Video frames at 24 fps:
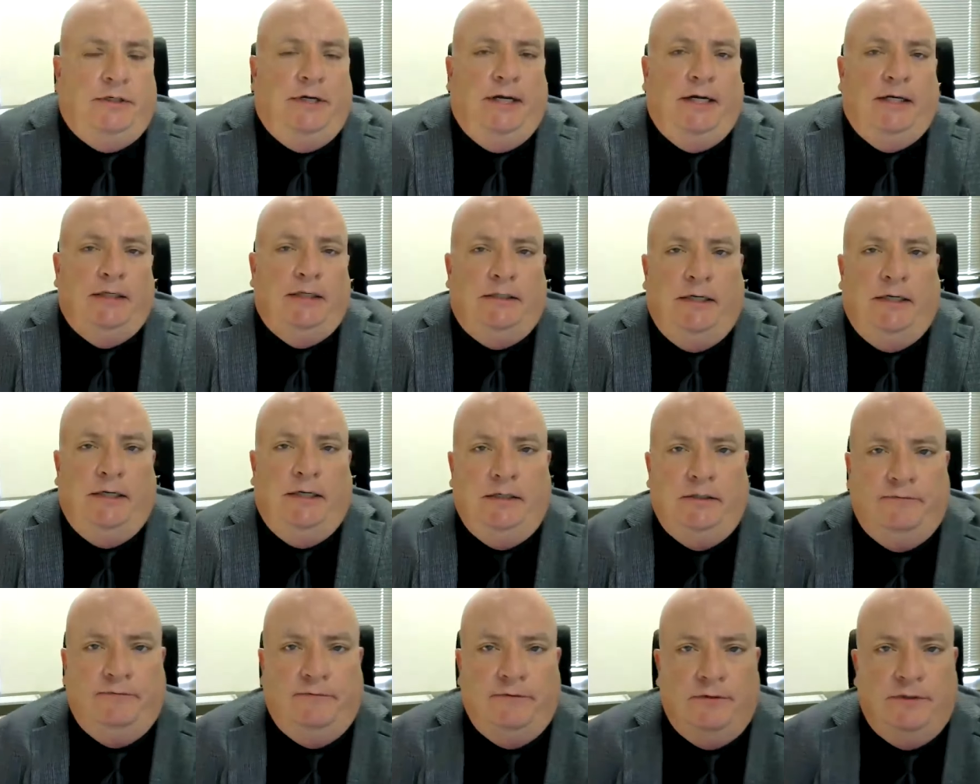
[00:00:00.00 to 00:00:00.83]
United
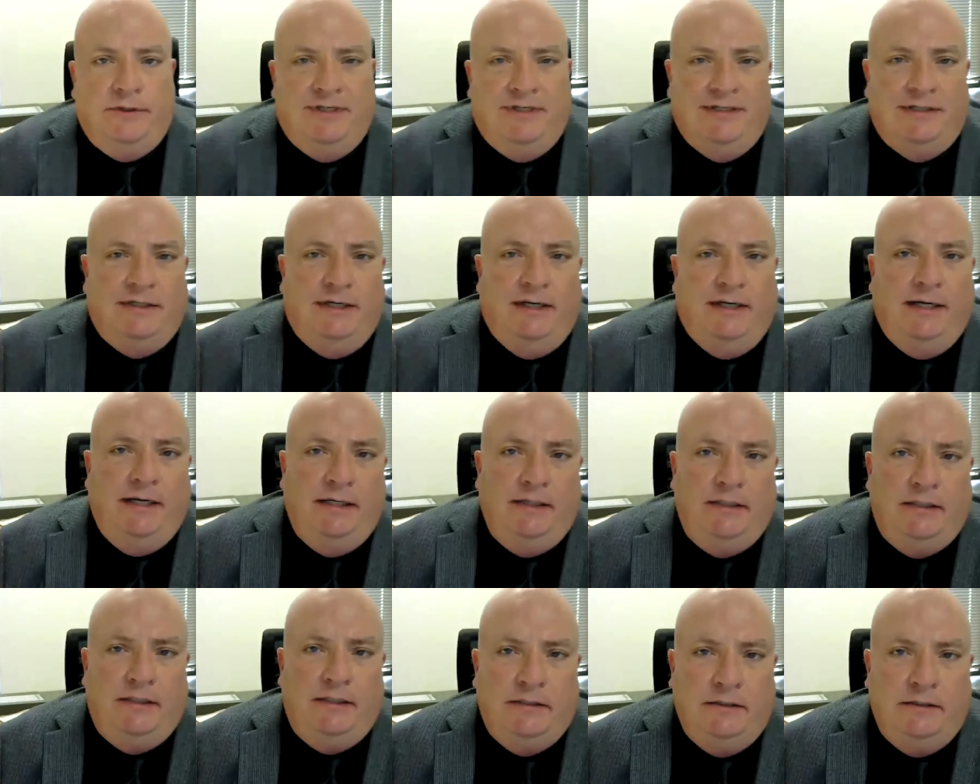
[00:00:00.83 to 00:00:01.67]
States versus
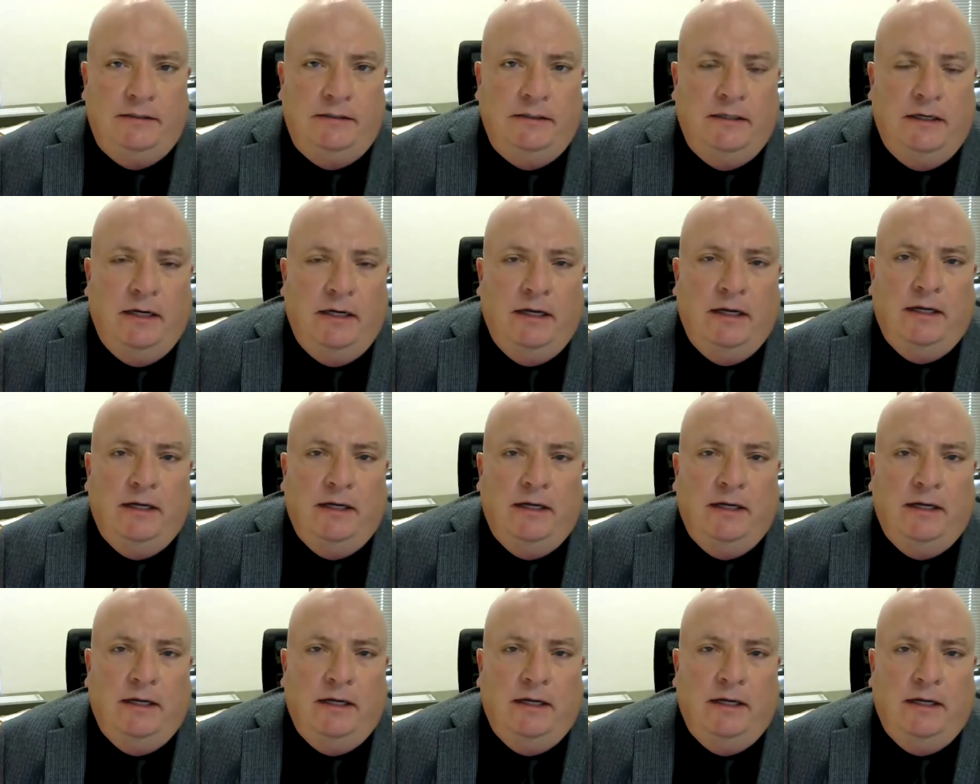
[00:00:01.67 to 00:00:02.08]
Hansen,